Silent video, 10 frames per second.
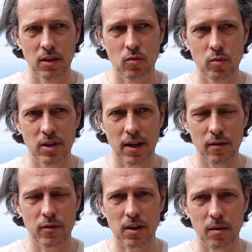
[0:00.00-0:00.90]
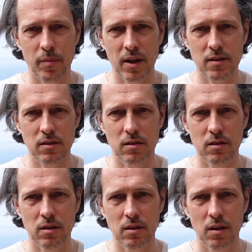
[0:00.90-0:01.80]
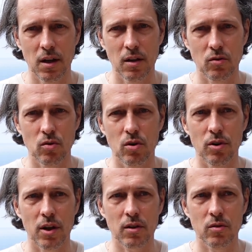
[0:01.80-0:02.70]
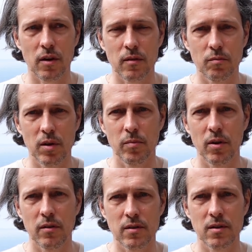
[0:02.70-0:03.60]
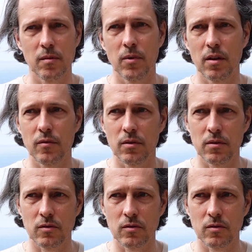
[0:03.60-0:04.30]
will have the capacity to connect to other people on the same level.